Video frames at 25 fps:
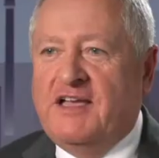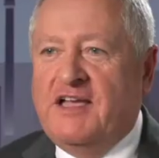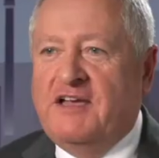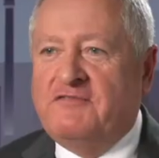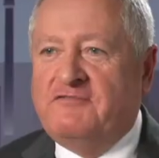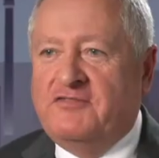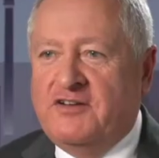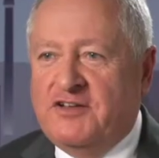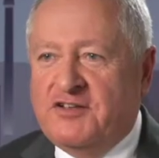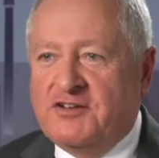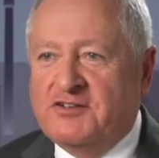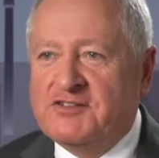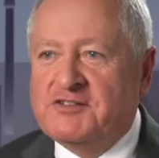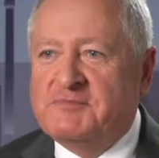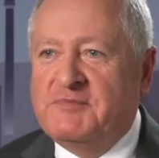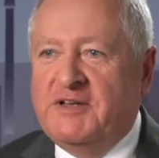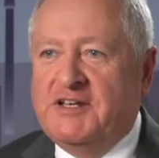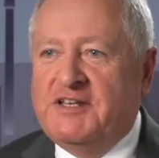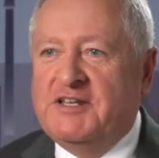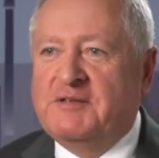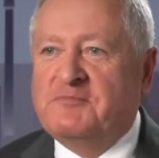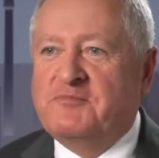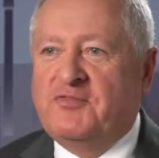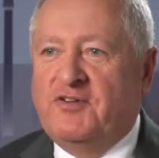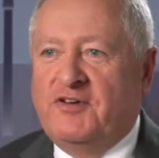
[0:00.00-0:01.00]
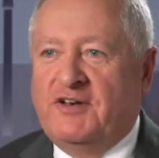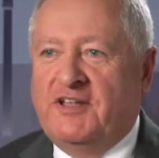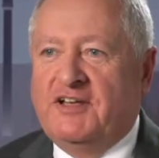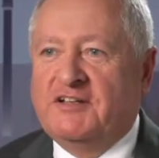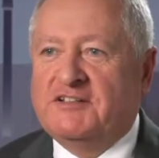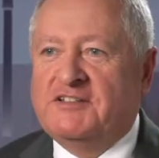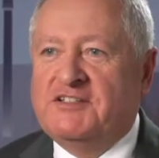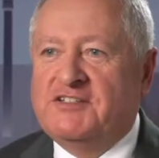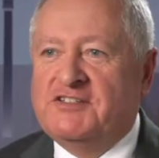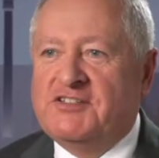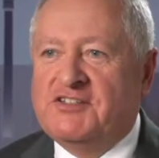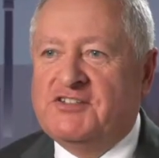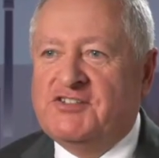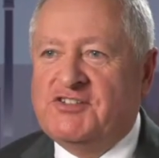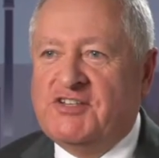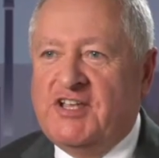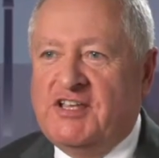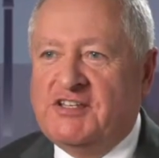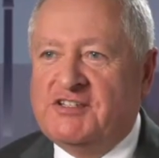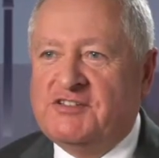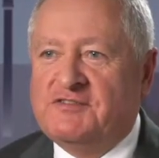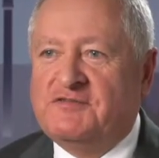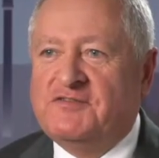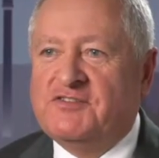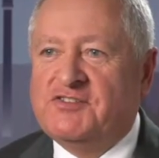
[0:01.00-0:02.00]
Every cosmetic product is
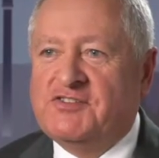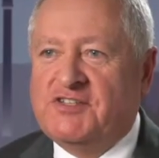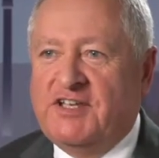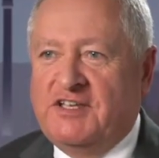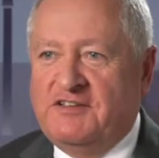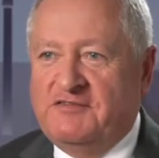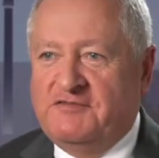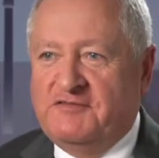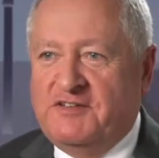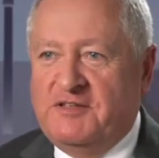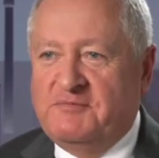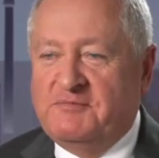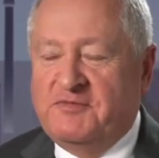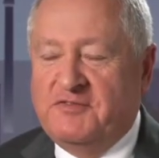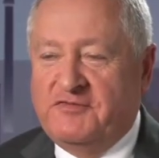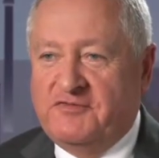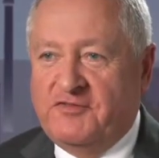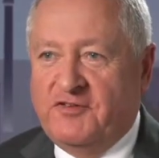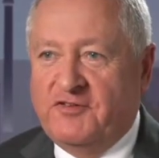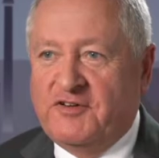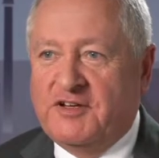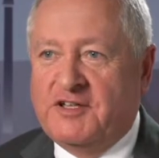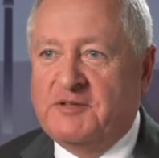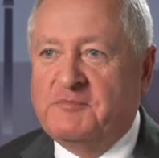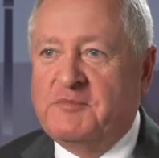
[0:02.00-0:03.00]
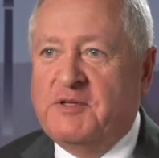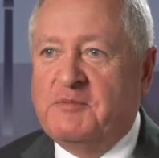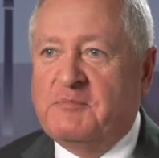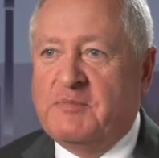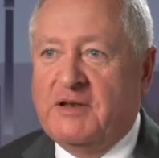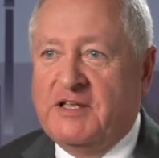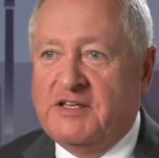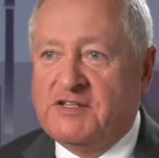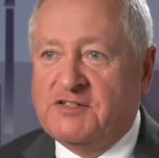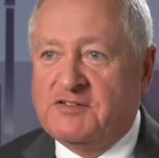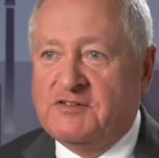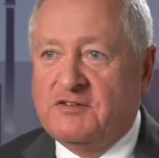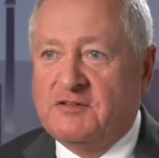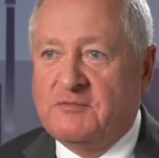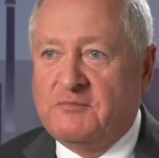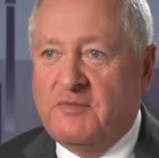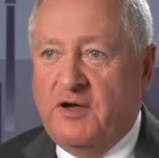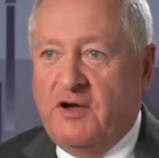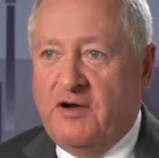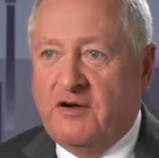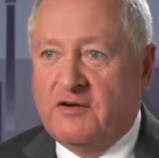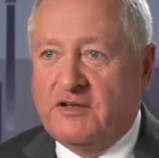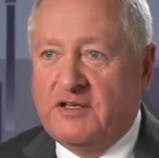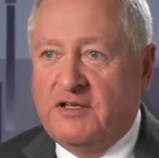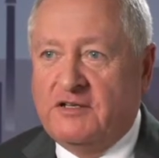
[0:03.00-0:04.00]
assessed for safety before it can be placed on
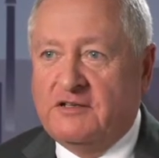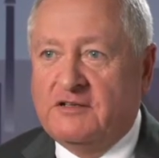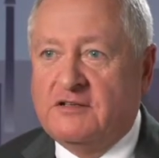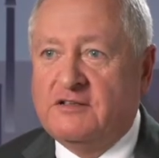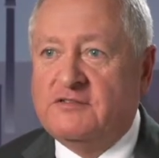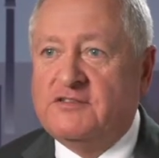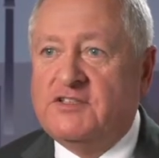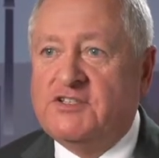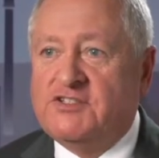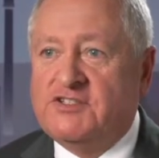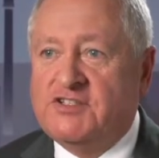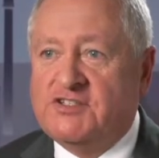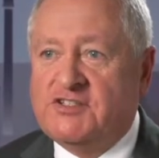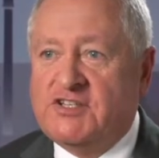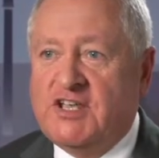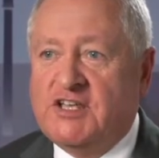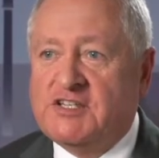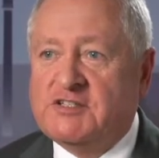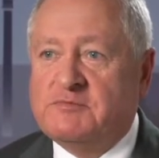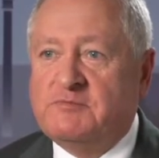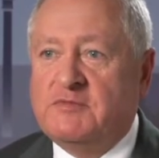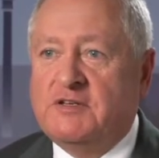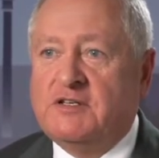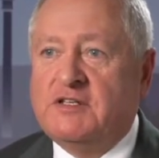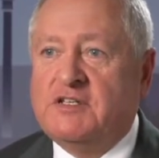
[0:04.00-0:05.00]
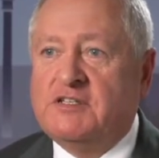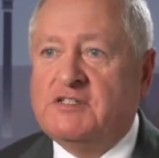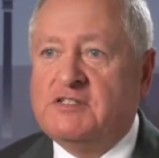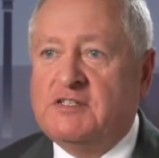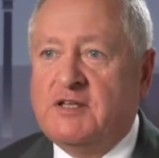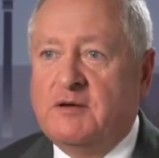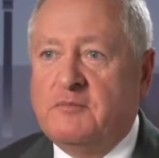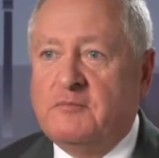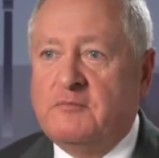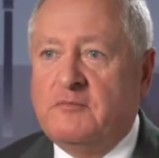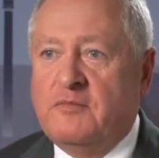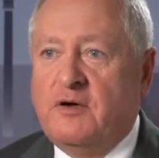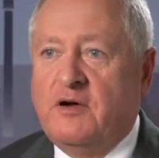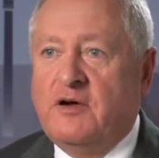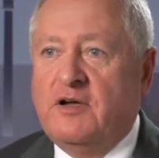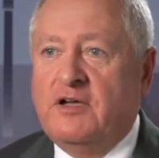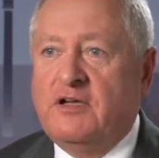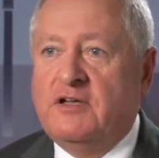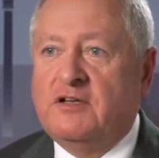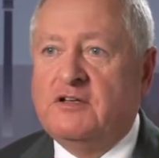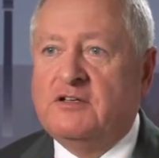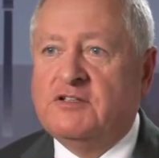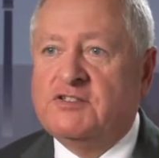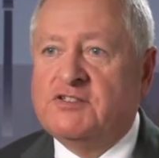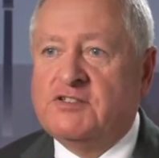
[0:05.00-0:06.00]
market, and this assessment is done
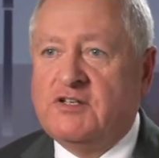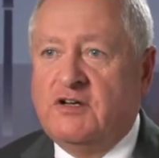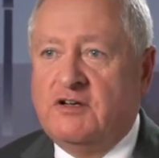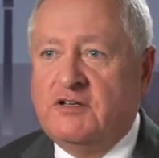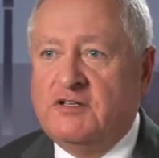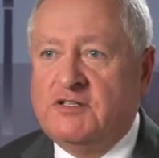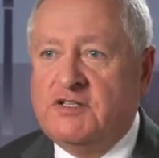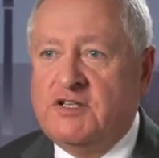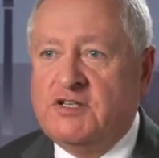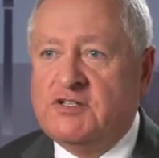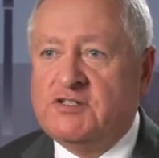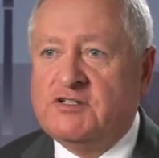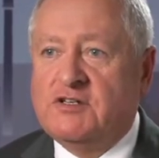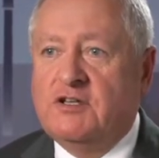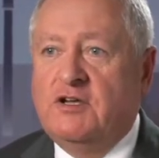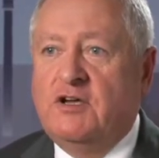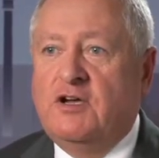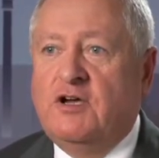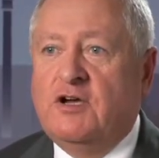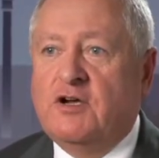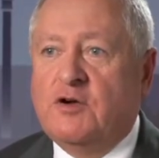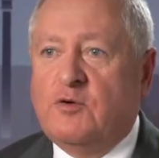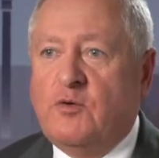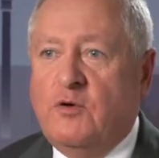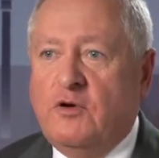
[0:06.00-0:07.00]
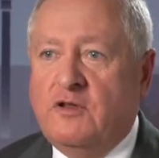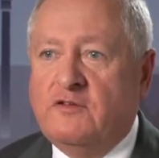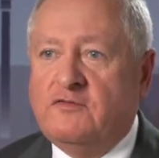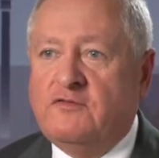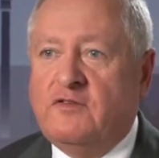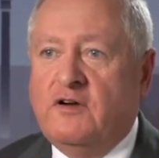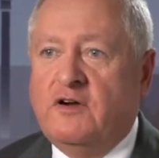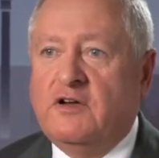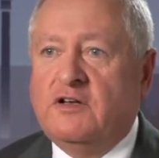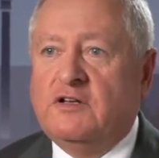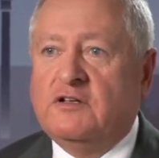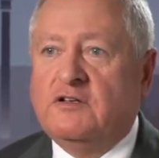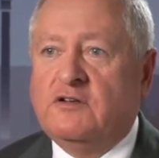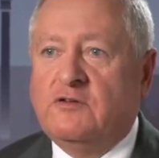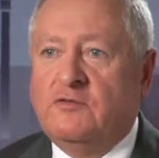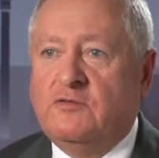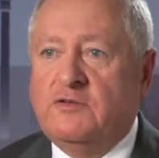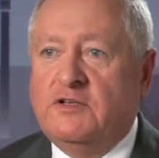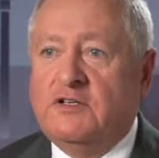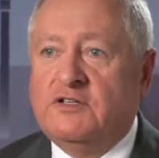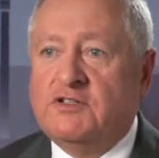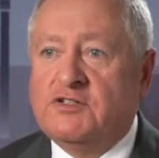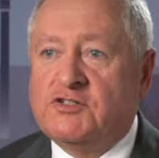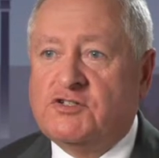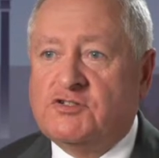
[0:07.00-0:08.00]
by a scientist qualified
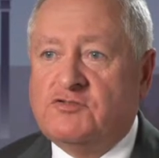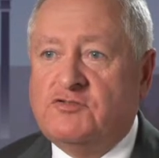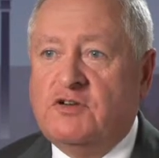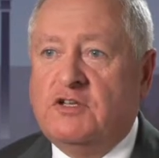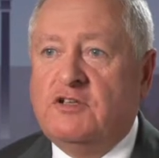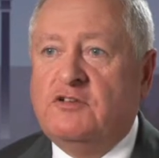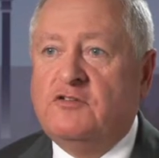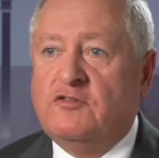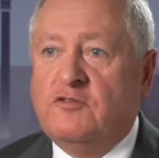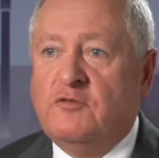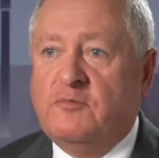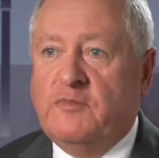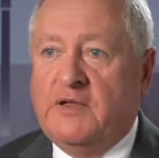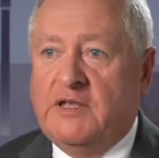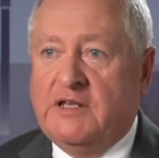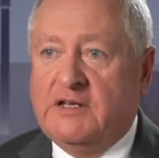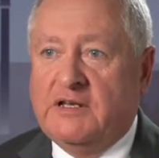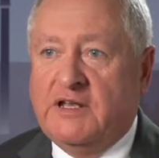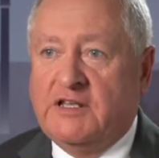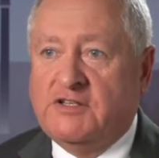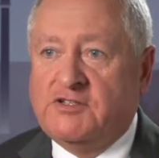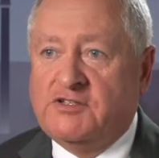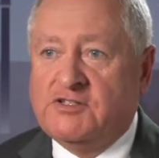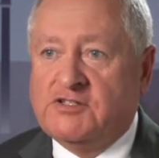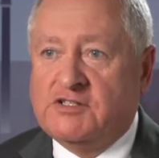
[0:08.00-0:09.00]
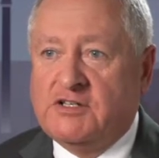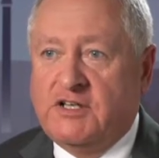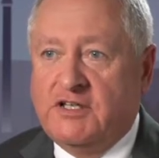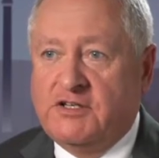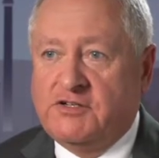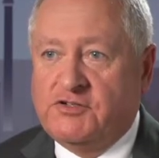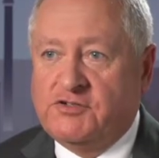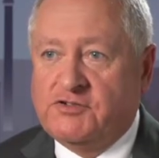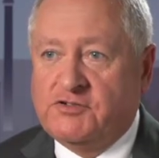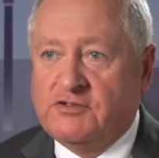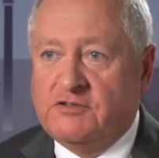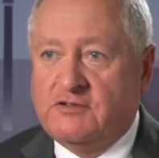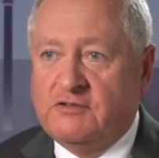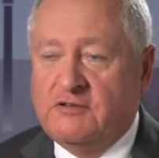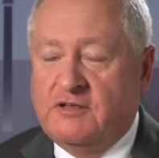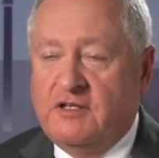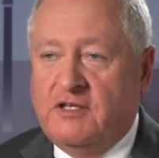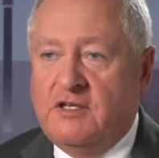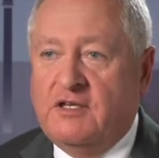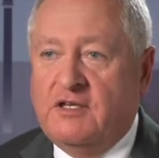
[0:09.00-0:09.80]
according to strict European legislation.